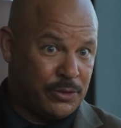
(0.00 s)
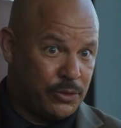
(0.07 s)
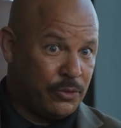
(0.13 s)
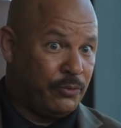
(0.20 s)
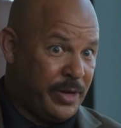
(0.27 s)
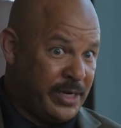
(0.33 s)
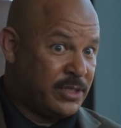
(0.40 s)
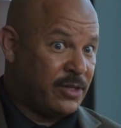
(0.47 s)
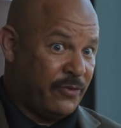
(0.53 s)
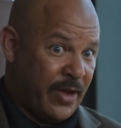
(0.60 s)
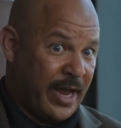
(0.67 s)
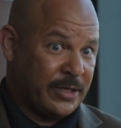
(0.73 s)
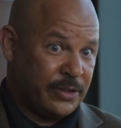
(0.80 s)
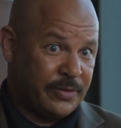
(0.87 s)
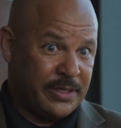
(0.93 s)
reach the
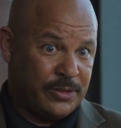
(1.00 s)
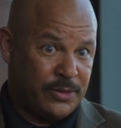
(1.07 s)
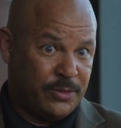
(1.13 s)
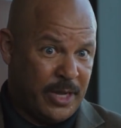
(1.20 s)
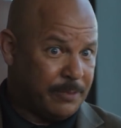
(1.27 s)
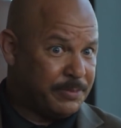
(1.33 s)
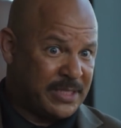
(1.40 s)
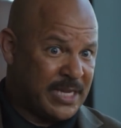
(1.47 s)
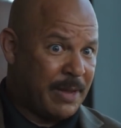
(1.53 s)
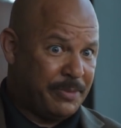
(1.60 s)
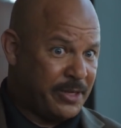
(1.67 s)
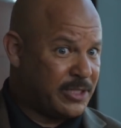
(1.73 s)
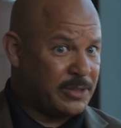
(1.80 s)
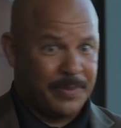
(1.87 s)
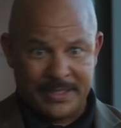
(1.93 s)
factory to help stop
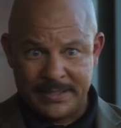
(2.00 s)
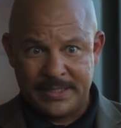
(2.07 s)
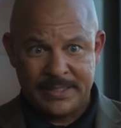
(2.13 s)
this, but...